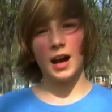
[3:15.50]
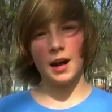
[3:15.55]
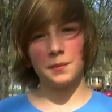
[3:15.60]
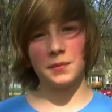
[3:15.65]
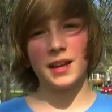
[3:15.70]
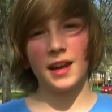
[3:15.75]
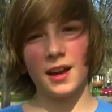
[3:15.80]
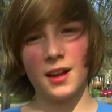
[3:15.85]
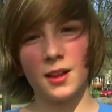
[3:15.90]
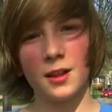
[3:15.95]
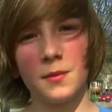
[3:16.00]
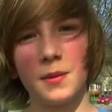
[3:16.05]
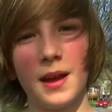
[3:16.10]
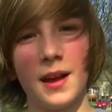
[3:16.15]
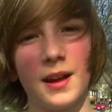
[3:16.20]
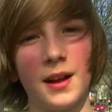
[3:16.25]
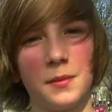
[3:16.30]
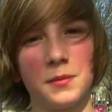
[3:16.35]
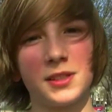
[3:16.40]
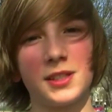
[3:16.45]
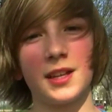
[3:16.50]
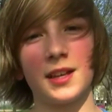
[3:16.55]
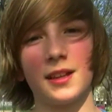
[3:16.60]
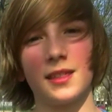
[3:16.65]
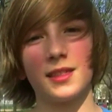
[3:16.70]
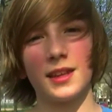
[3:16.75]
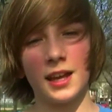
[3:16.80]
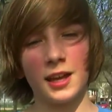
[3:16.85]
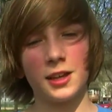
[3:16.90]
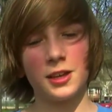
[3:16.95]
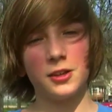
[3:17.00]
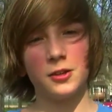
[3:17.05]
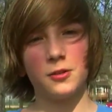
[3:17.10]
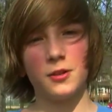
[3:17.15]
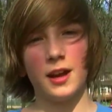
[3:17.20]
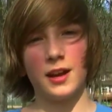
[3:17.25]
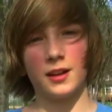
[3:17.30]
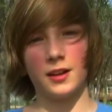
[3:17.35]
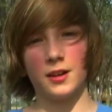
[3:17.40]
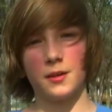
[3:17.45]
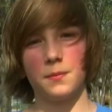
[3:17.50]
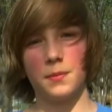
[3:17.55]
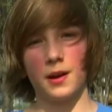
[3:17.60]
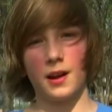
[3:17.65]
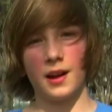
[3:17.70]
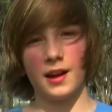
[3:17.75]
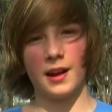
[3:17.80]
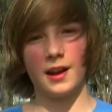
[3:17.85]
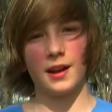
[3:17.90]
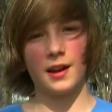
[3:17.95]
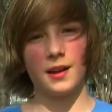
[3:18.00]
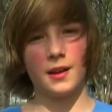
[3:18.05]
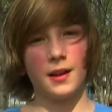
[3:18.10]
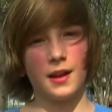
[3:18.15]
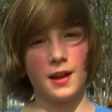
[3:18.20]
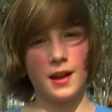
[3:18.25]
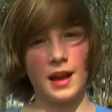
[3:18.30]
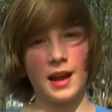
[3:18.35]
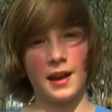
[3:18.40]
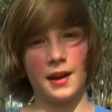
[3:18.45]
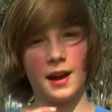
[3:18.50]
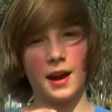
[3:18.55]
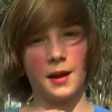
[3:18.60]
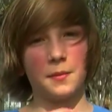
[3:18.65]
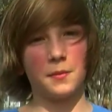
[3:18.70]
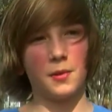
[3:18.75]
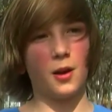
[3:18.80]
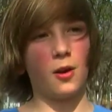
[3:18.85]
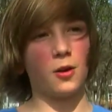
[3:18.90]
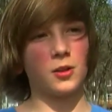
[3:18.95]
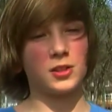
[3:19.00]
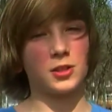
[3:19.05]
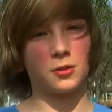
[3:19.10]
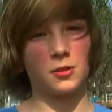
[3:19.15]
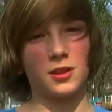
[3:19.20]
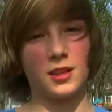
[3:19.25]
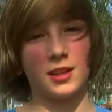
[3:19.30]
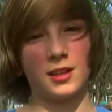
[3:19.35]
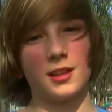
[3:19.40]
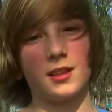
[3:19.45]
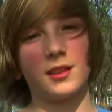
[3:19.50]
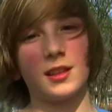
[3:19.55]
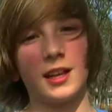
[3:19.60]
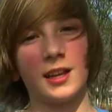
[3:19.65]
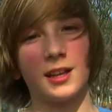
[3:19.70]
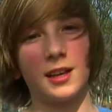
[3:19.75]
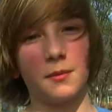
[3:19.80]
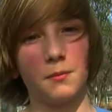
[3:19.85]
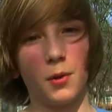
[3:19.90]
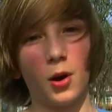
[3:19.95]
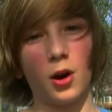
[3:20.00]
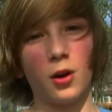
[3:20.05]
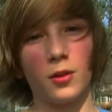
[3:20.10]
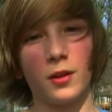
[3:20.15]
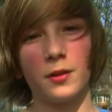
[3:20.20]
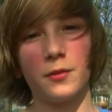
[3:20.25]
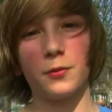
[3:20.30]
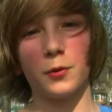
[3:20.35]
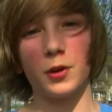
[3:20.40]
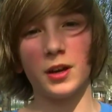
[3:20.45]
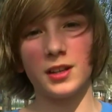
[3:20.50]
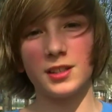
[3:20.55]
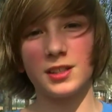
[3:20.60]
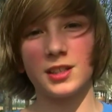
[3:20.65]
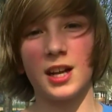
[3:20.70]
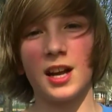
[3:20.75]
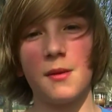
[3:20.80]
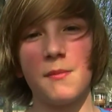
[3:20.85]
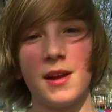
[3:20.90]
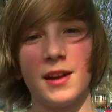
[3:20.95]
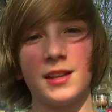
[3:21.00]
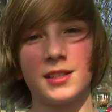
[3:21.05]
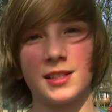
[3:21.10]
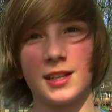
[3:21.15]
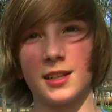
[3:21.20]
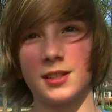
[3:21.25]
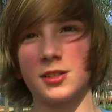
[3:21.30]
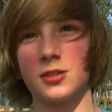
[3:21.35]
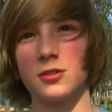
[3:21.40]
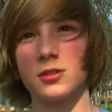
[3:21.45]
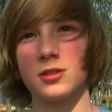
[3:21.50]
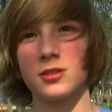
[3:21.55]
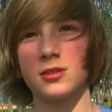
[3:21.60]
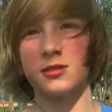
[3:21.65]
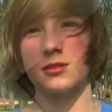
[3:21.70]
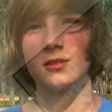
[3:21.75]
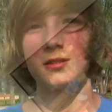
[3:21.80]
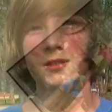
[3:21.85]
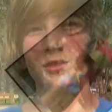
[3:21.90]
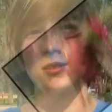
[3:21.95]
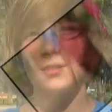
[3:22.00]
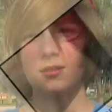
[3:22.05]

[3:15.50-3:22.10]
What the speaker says: I'm Caleb, and I'm saying thank you and goodbye, and I'm also thanking Marlon for his time and his answers.